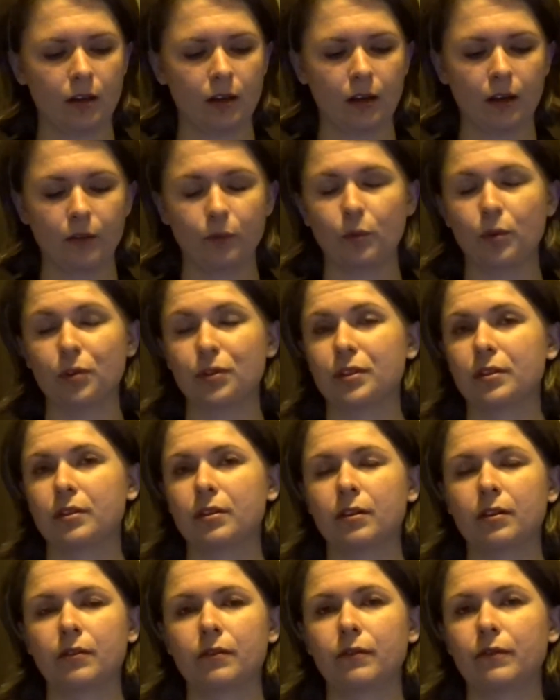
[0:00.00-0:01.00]
It was their
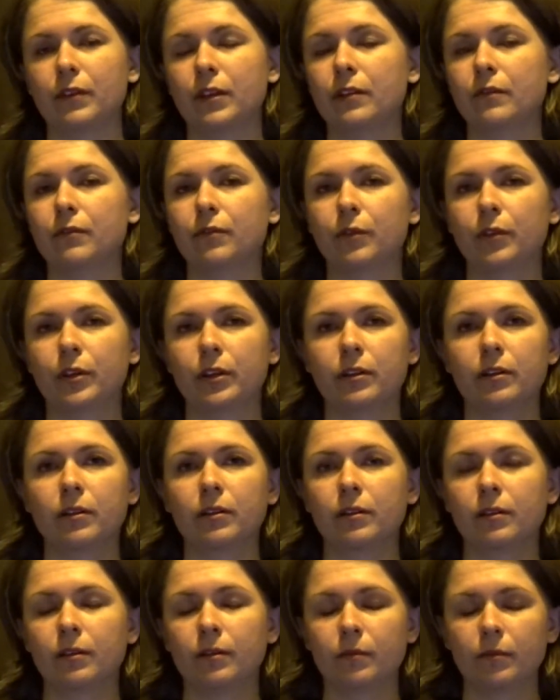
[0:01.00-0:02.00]
favorite
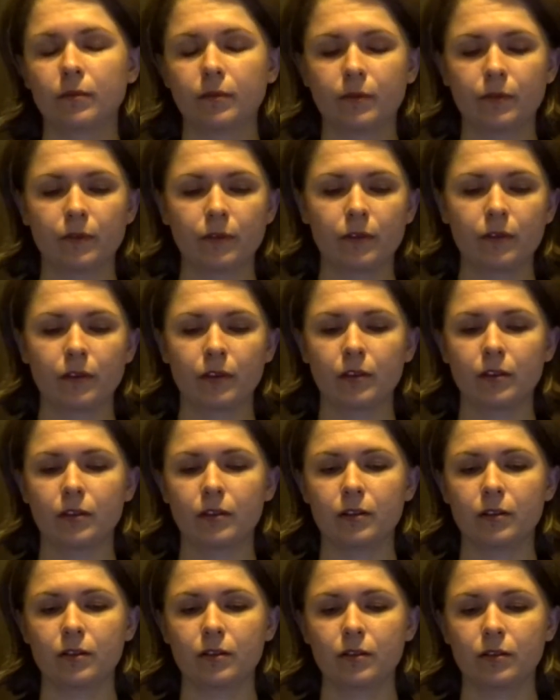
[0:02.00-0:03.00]
thing
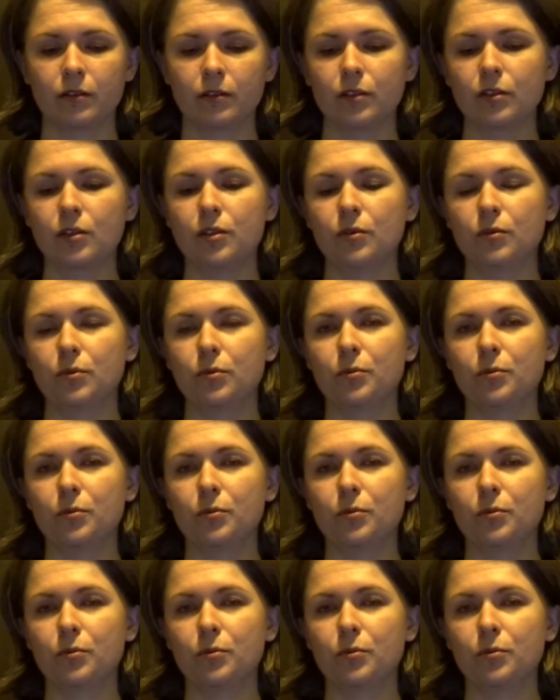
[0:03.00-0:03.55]
to do.